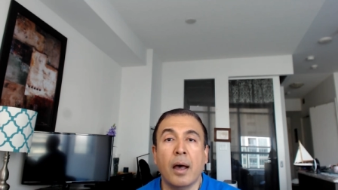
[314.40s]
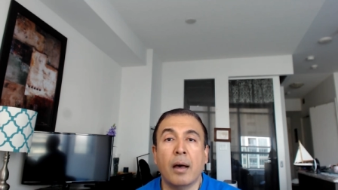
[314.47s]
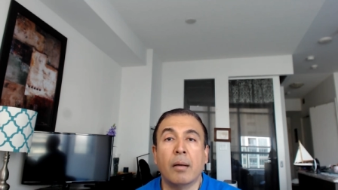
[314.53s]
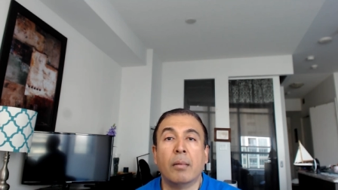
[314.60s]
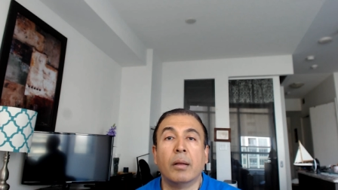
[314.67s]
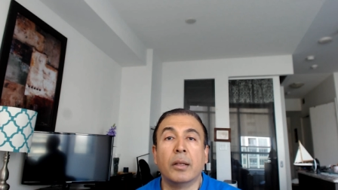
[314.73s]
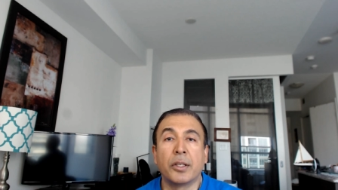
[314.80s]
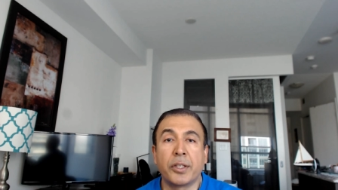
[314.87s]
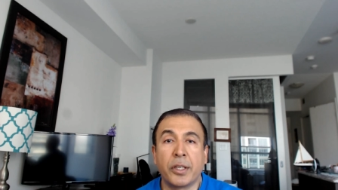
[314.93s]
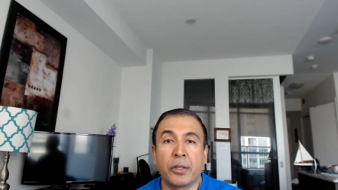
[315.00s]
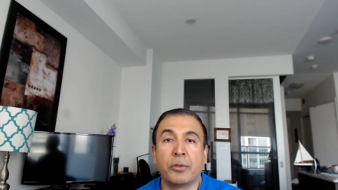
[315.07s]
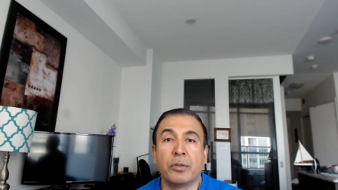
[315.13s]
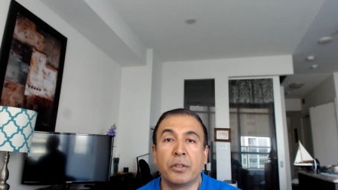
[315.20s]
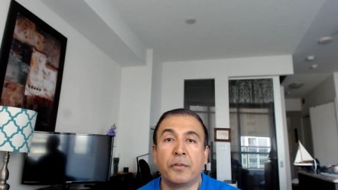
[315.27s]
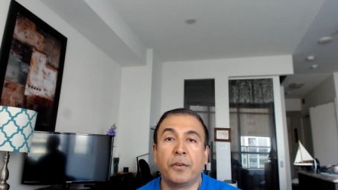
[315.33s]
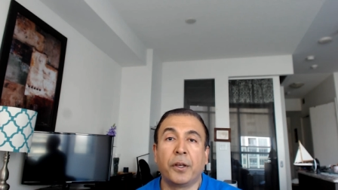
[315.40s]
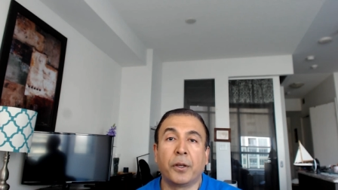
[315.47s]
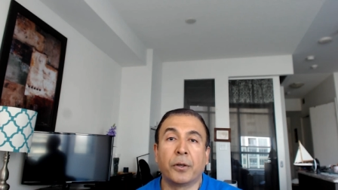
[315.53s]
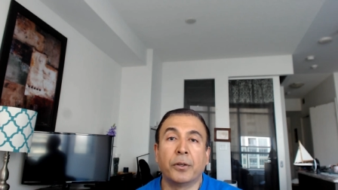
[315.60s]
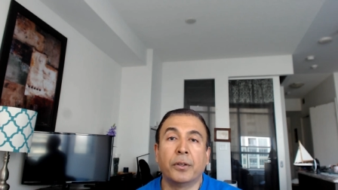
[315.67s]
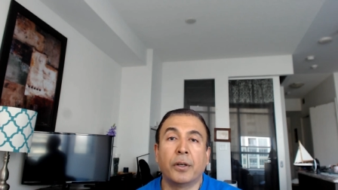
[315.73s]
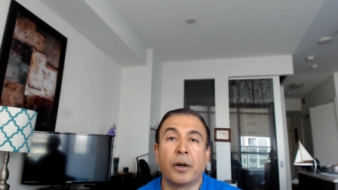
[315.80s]
listening to this
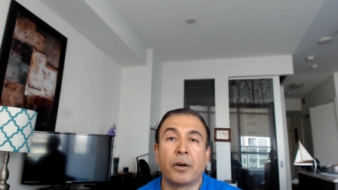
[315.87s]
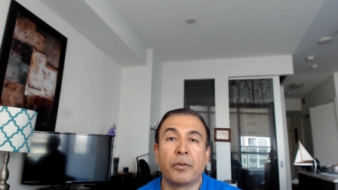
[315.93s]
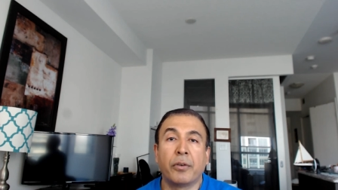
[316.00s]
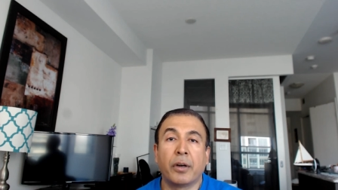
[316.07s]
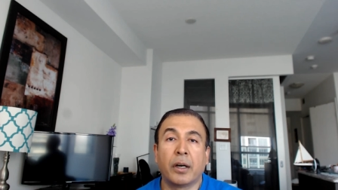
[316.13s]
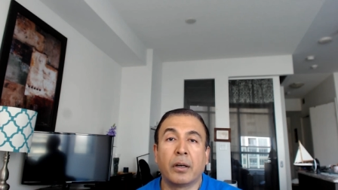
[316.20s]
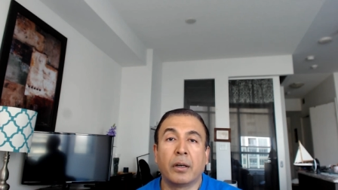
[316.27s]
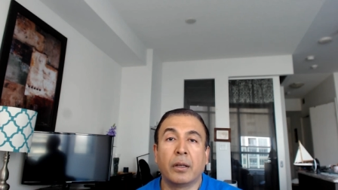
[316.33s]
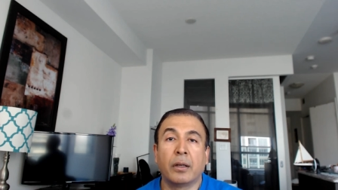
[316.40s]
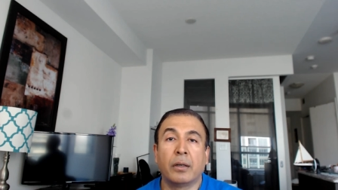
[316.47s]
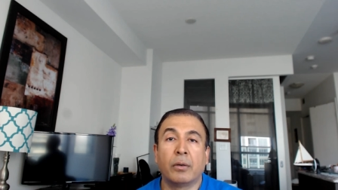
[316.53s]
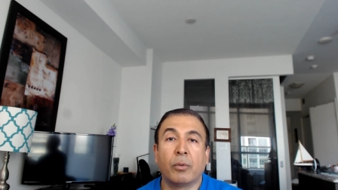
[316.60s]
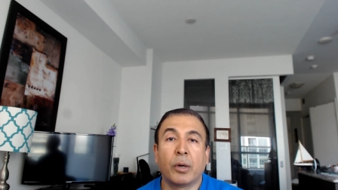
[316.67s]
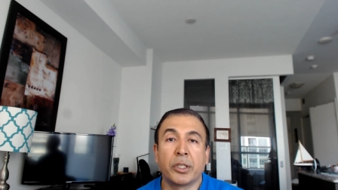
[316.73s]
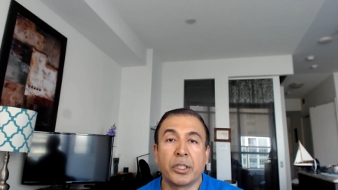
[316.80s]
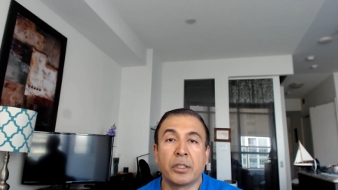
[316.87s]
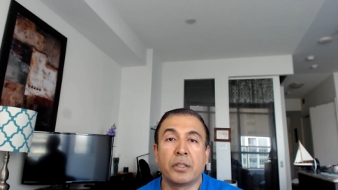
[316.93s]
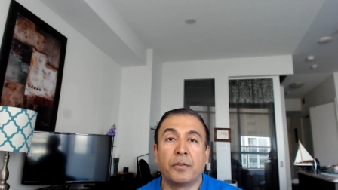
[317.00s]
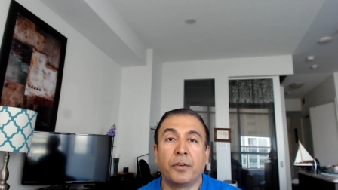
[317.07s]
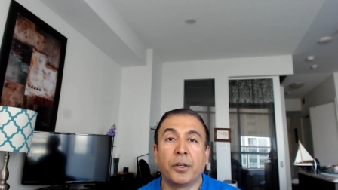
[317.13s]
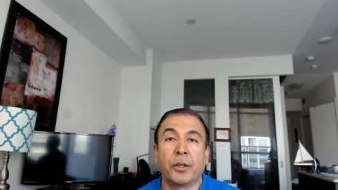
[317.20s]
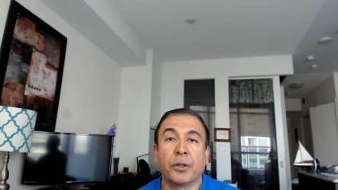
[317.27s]
video or watching this
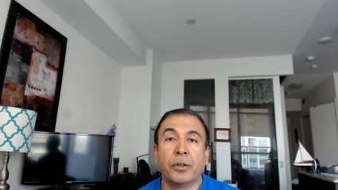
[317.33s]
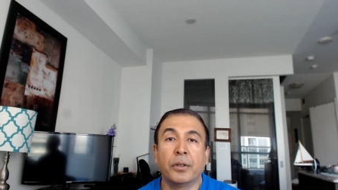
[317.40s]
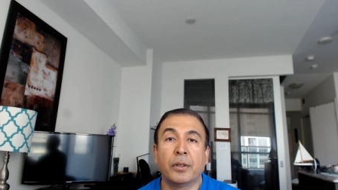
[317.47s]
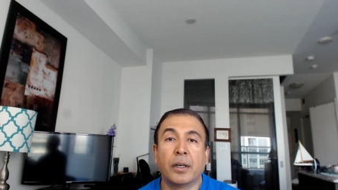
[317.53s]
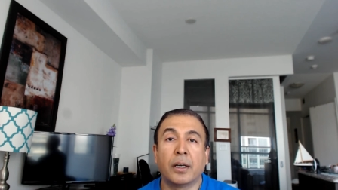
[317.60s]
video,